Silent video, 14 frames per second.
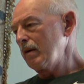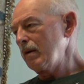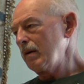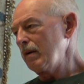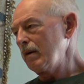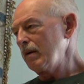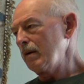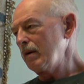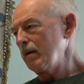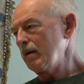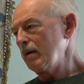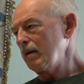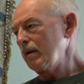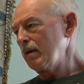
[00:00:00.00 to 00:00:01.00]

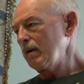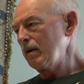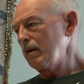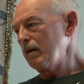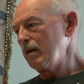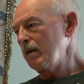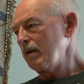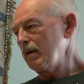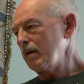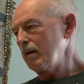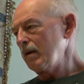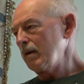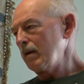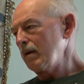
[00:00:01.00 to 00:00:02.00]

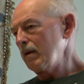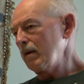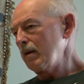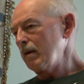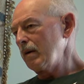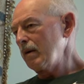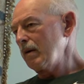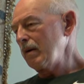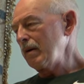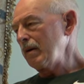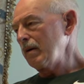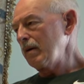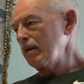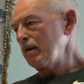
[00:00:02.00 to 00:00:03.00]

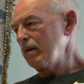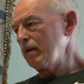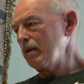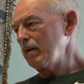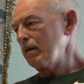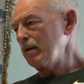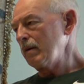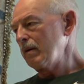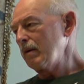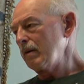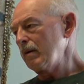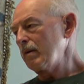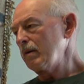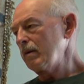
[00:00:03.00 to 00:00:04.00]

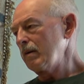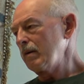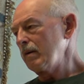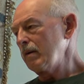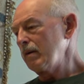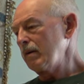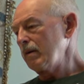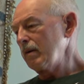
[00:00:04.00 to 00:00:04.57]
The person shown says nothing.